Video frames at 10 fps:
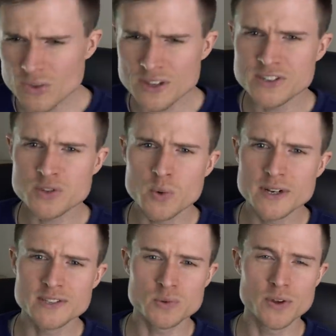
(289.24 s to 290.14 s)
This
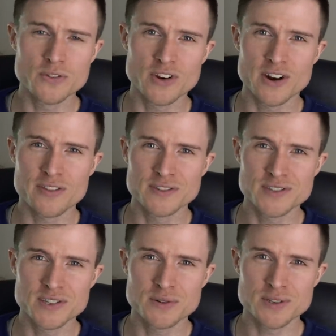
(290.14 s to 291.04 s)
one is with Jonathan
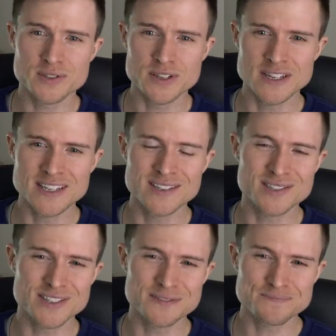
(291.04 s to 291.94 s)
Sigrist, and
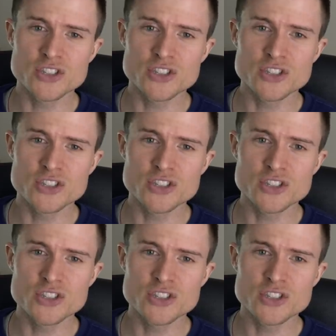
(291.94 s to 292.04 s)
he's in